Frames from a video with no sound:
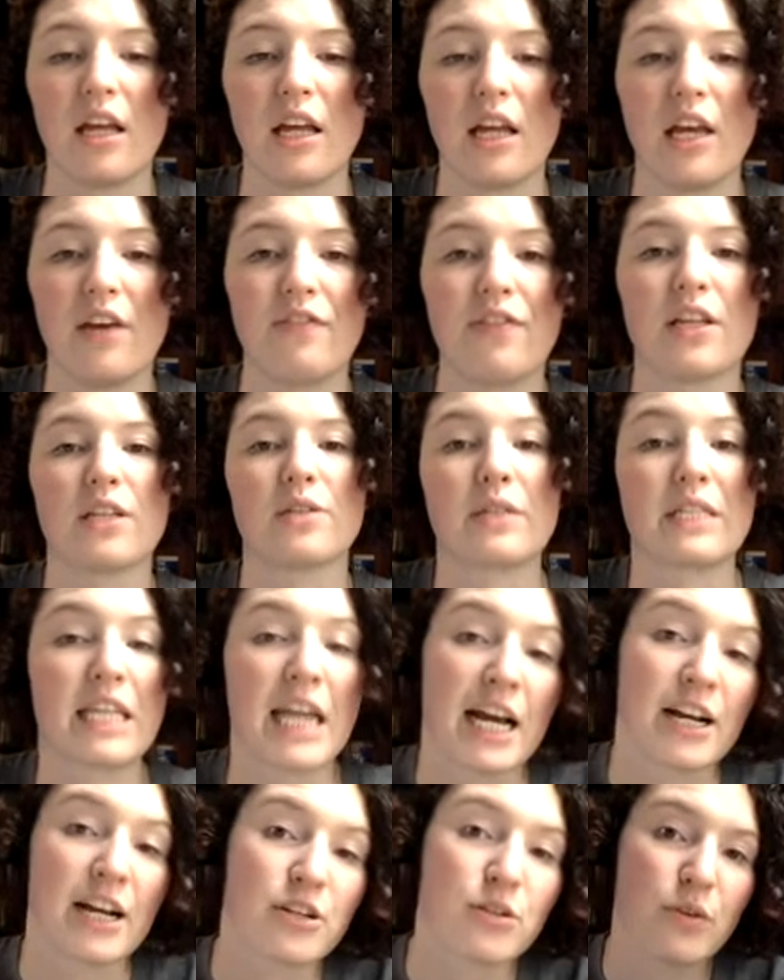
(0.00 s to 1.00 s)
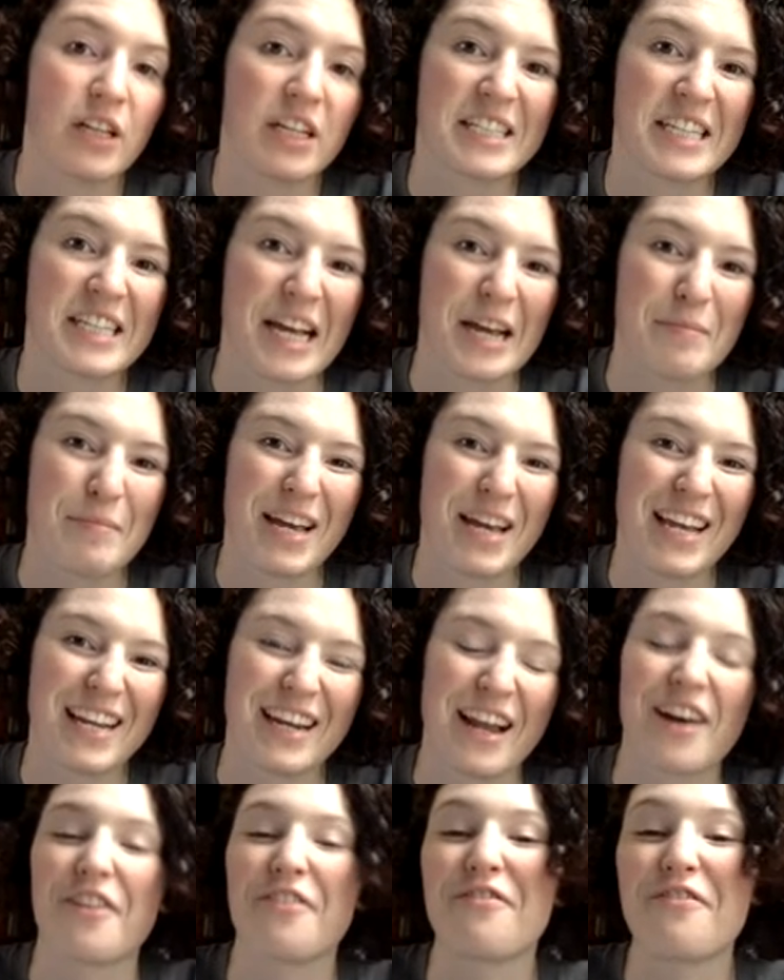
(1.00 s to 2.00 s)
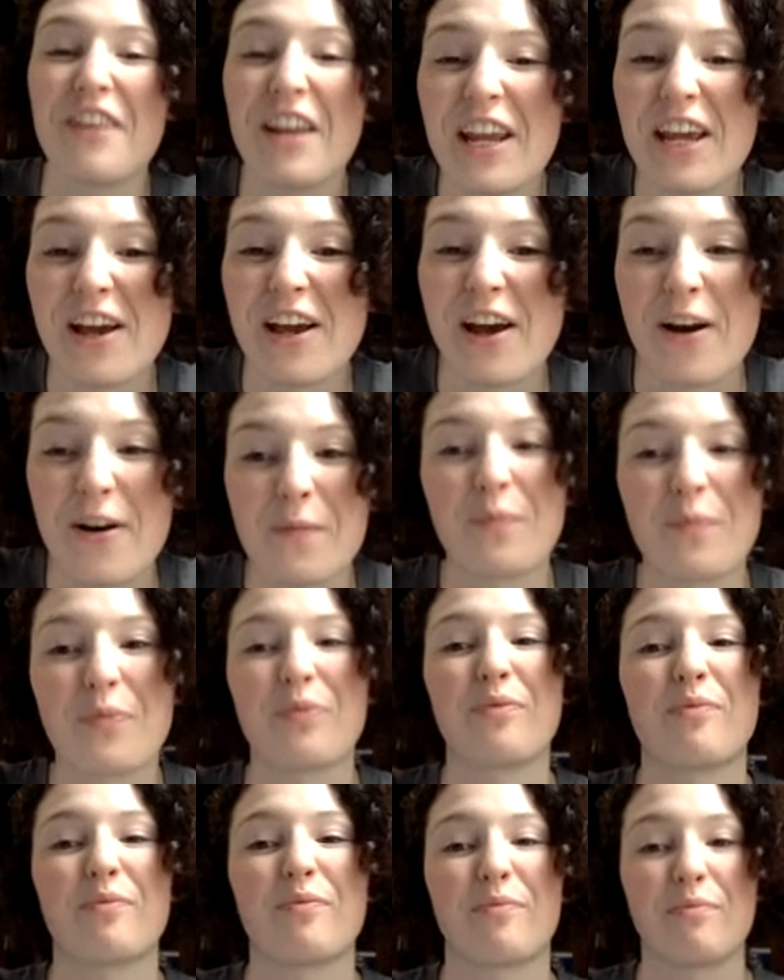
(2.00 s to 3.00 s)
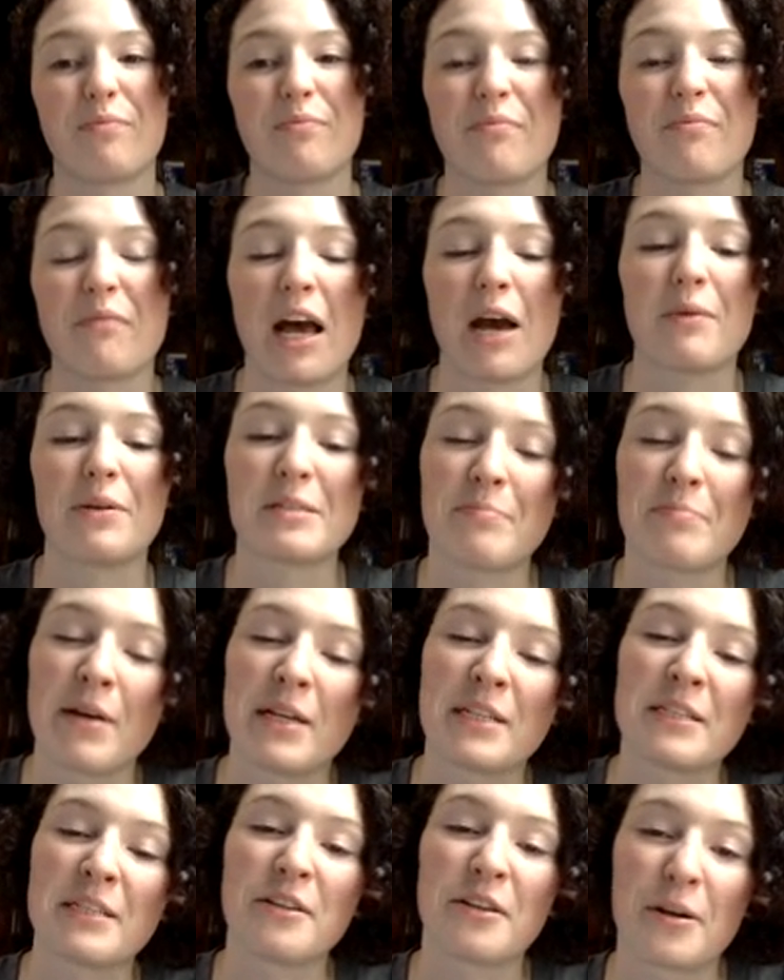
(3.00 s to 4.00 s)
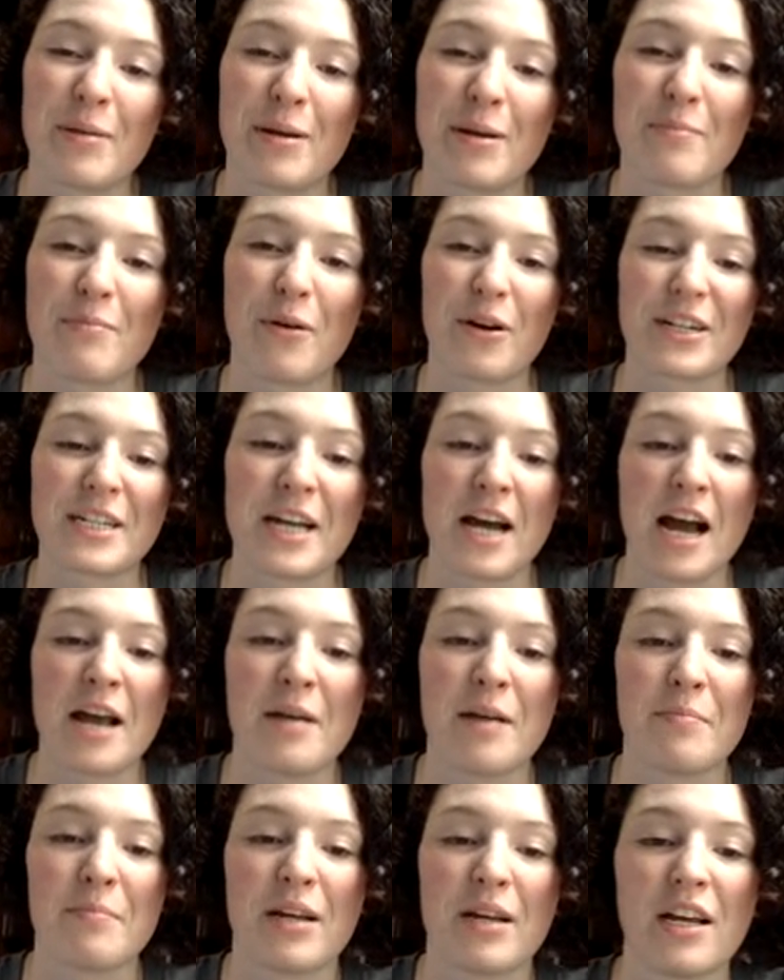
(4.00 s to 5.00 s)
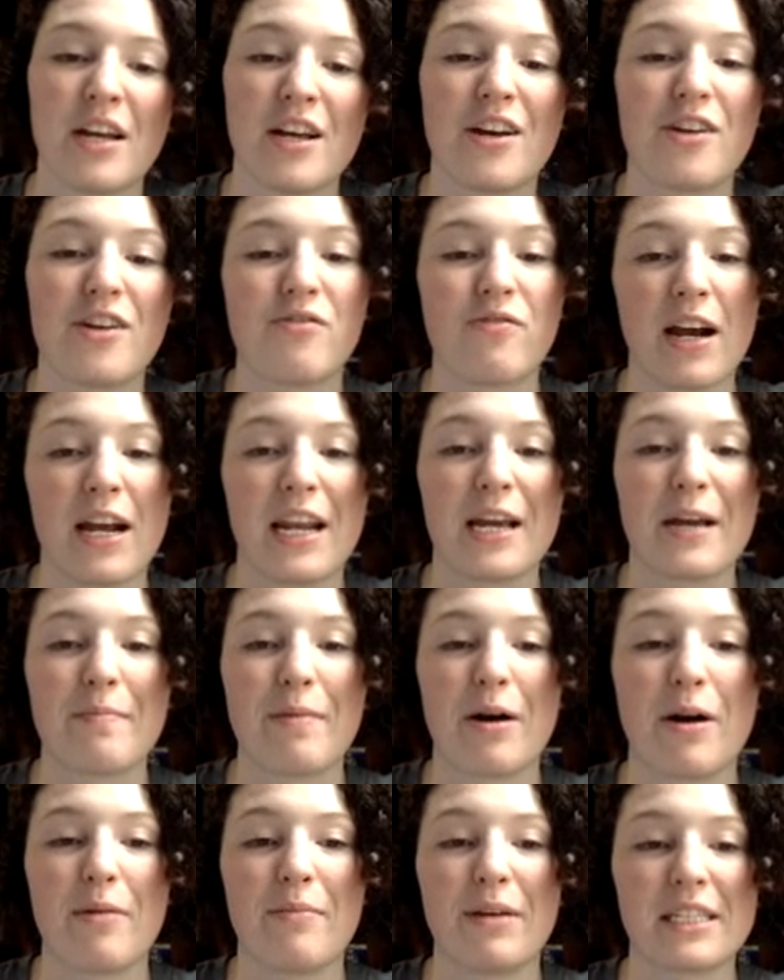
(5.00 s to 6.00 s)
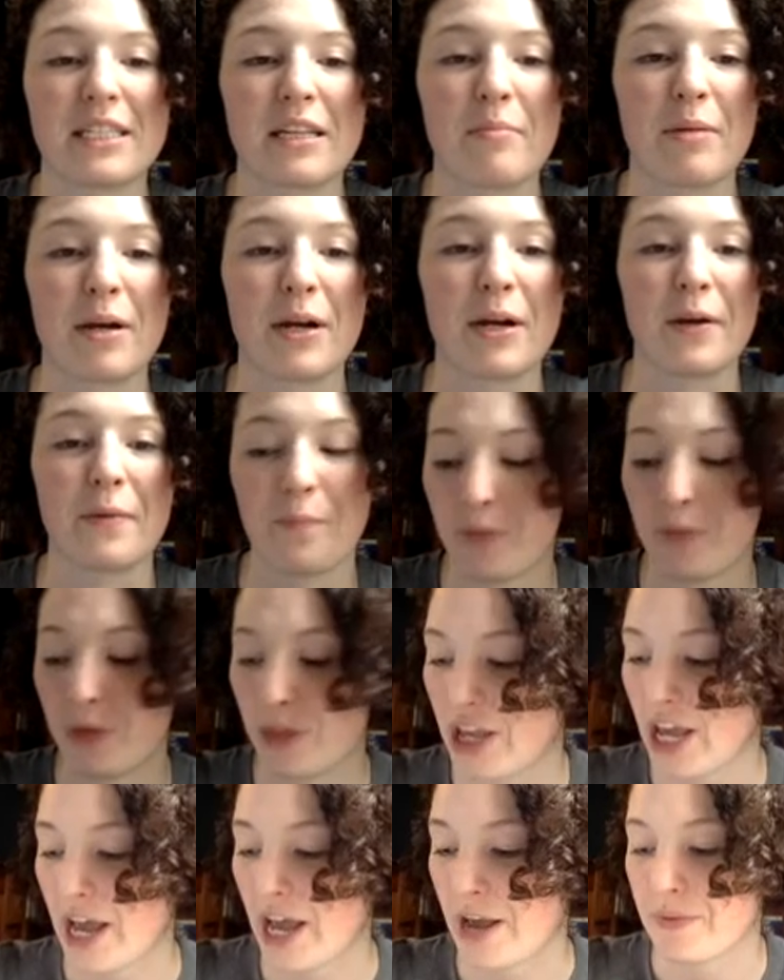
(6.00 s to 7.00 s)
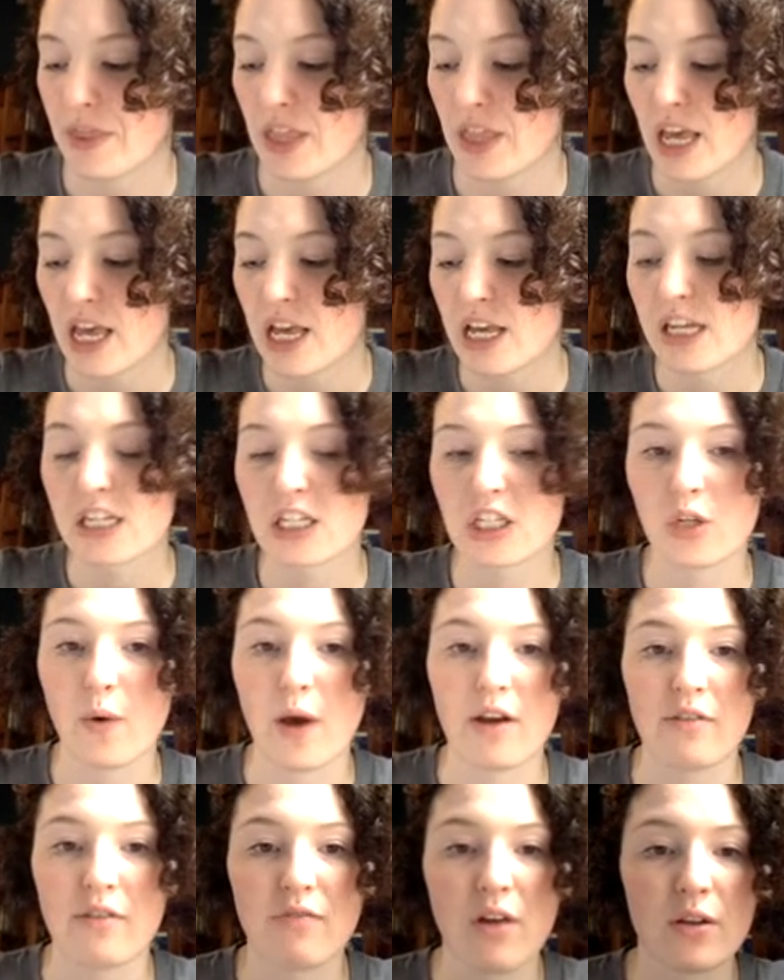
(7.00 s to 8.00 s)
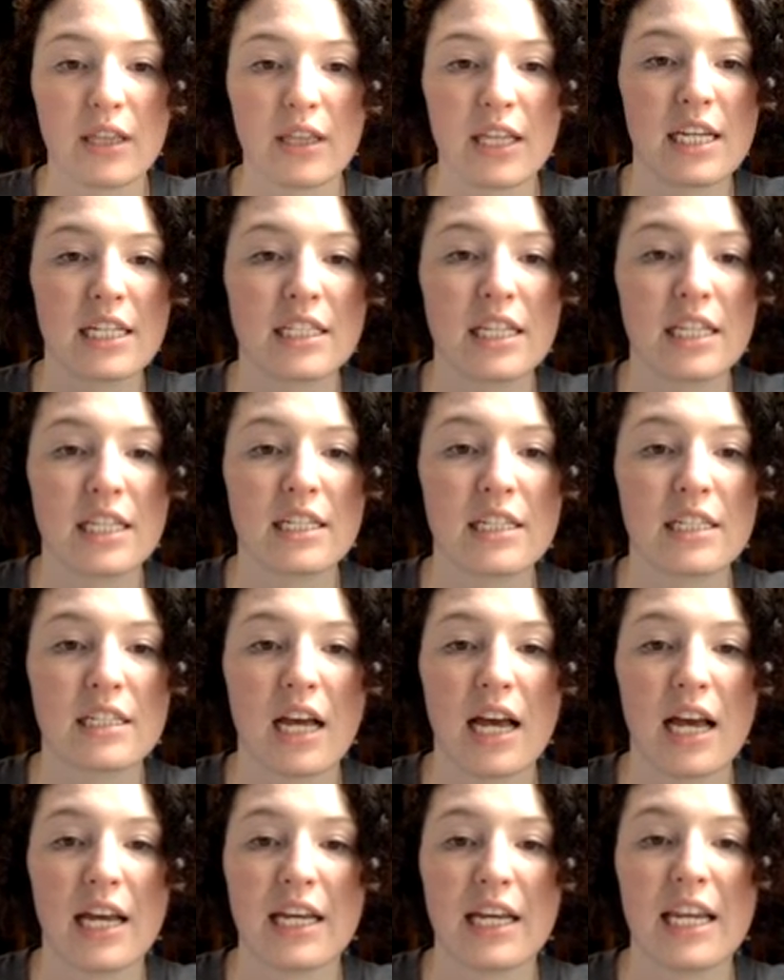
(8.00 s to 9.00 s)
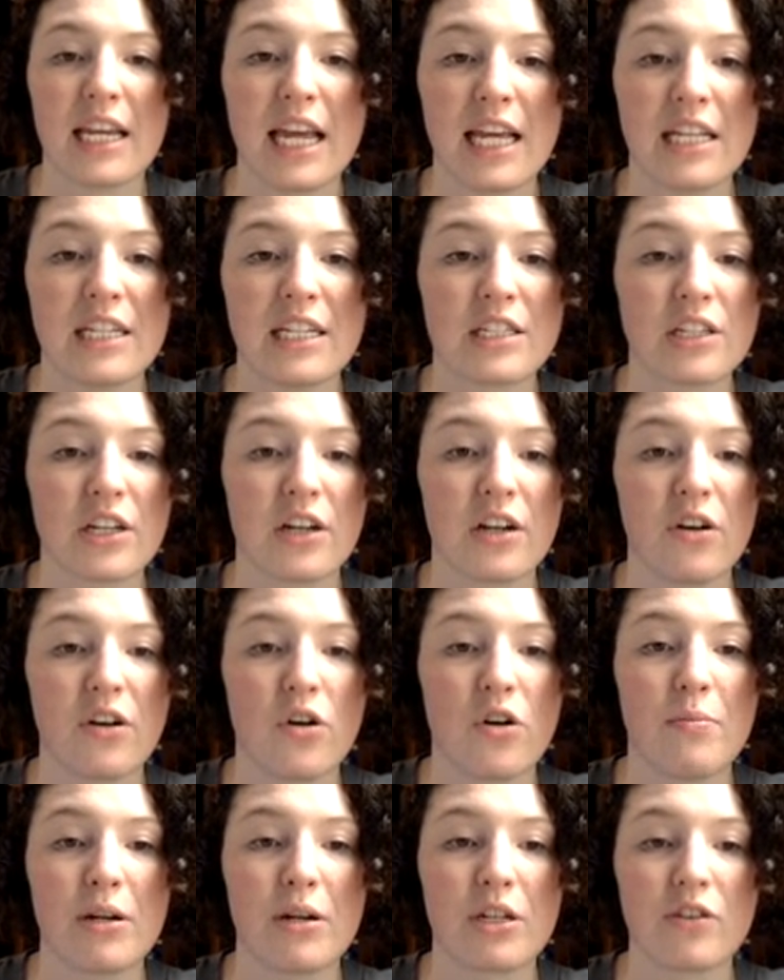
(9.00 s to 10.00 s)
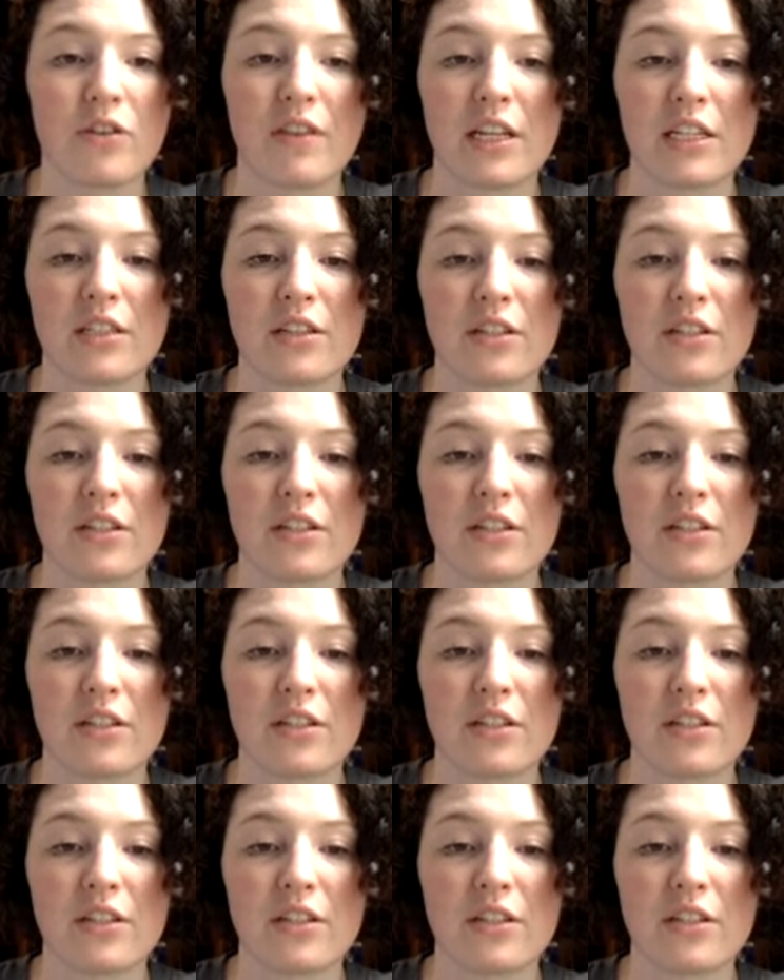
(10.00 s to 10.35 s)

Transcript: If this was an actual assignment and not a video, I would spend a little bit more time writing about my summer. Okay, so I wrote this. I can insert a whole bunch of things.